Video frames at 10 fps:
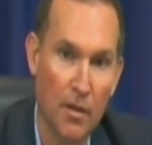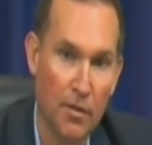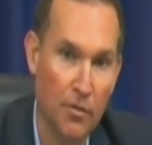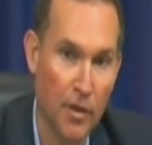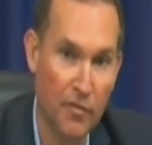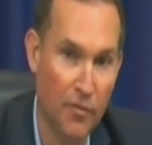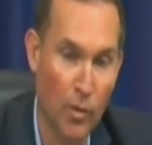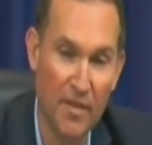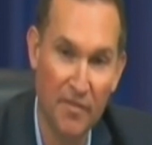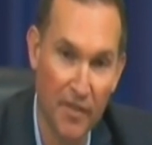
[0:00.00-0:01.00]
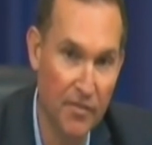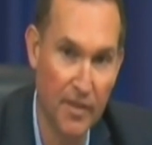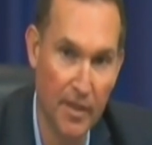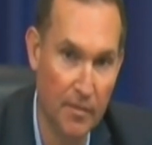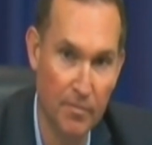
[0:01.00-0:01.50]
30, 40,
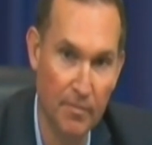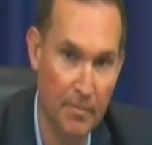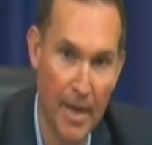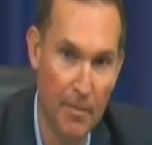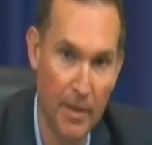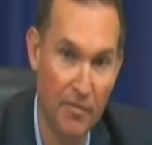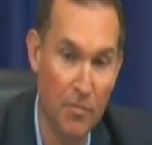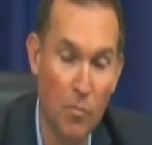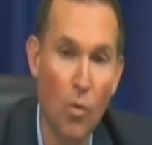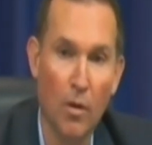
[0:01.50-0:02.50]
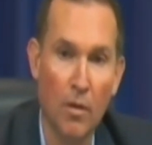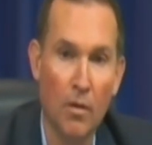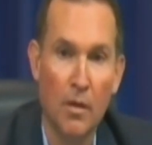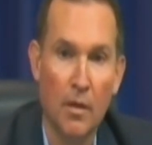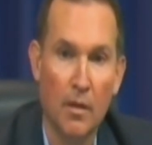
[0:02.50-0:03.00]
50, maybe even more,
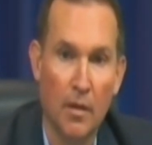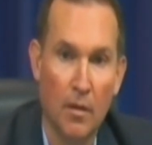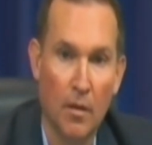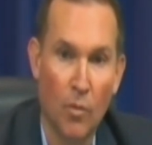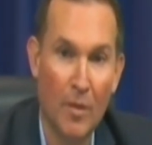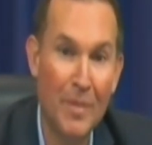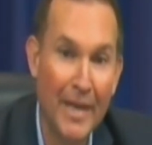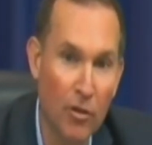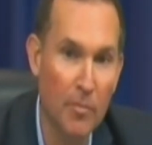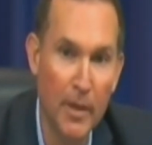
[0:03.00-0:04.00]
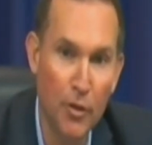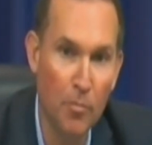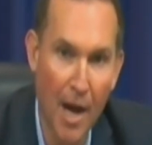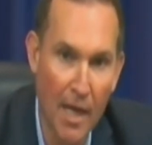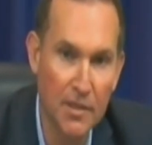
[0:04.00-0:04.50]
what appear to be new
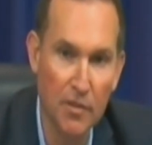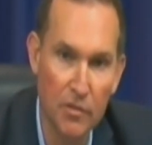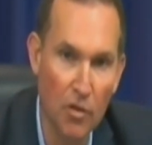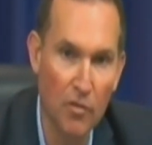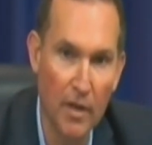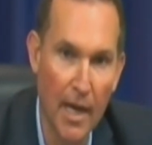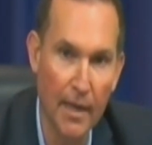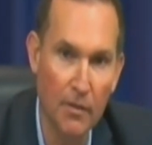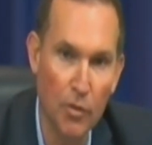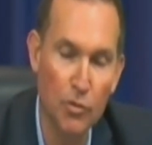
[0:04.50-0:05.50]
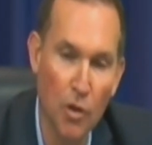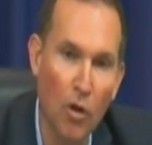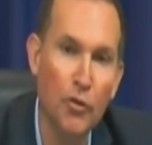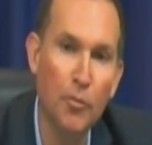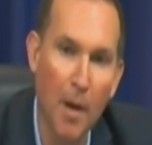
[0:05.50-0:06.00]
positives overnight. Those
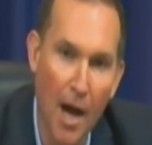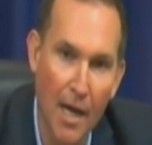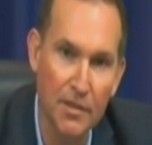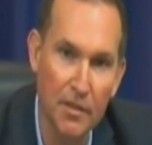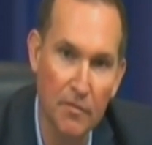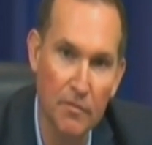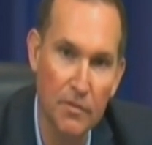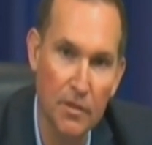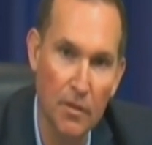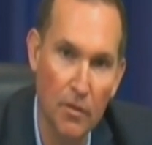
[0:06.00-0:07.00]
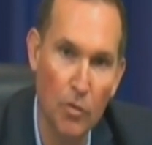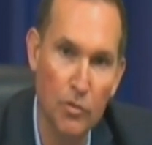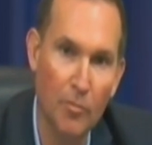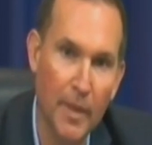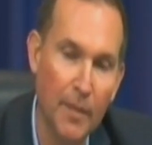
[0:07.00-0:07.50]
aren't new positives. Those
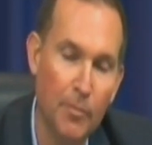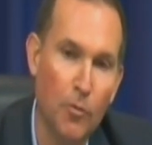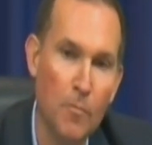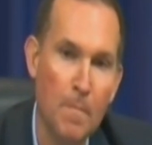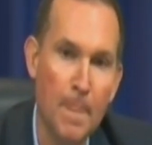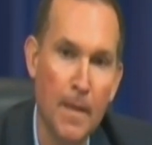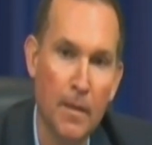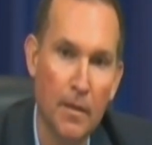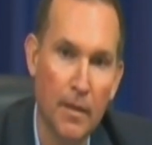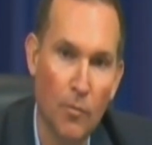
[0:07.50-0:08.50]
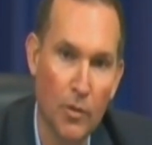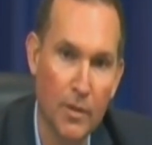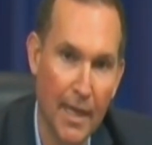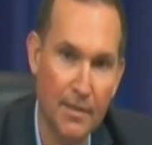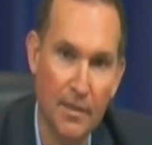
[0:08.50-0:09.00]
are people that were
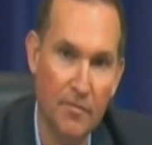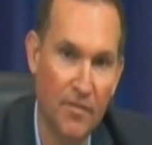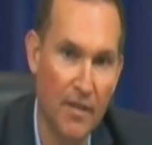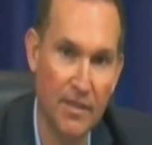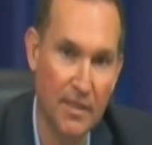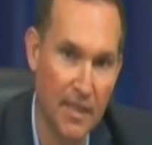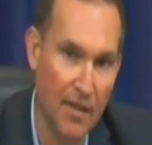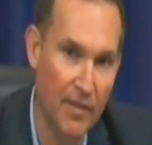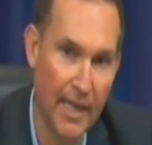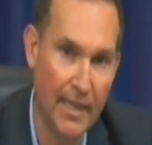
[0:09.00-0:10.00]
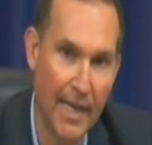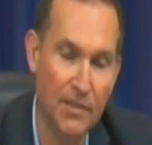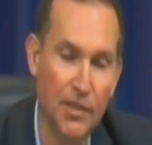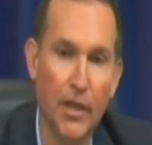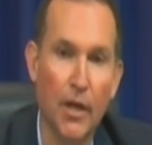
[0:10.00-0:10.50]
tested 5, 6, 7, 8
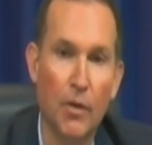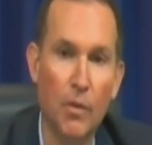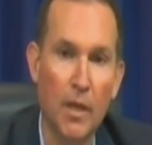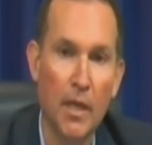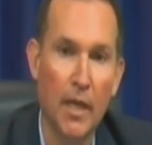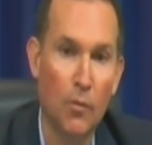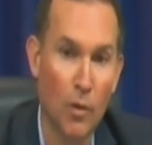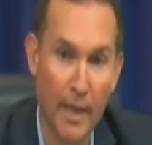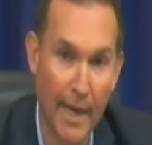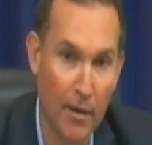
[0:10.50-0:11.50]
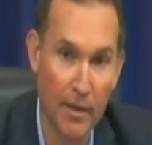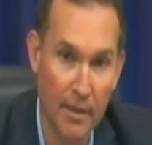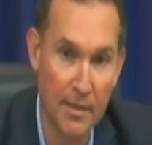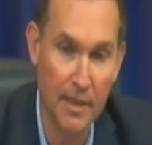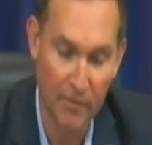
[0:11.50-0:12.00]
days ago and were carrying
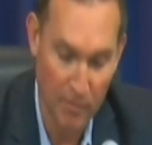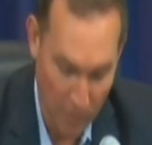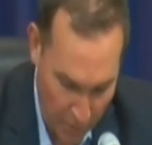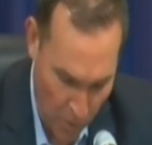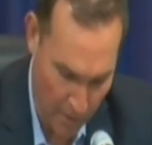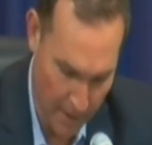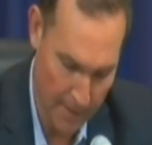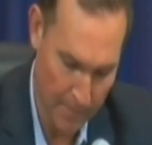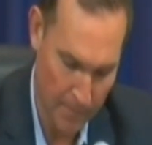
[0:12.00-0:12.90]
this even before then.